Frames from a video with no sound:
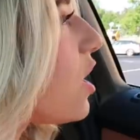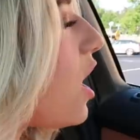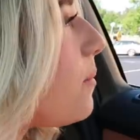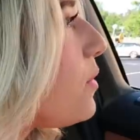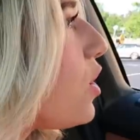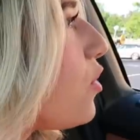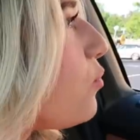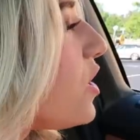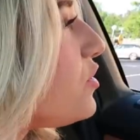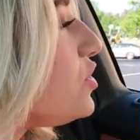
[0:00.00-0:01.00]
combo
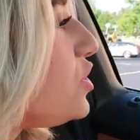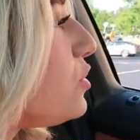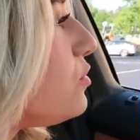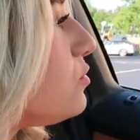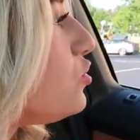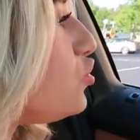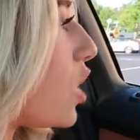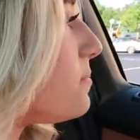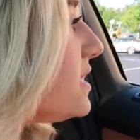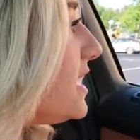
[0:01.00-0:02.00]
with two
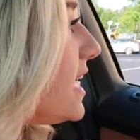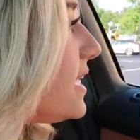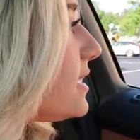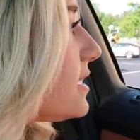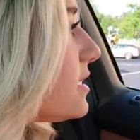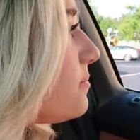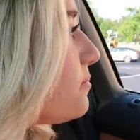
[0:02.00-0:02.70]
drumsticks?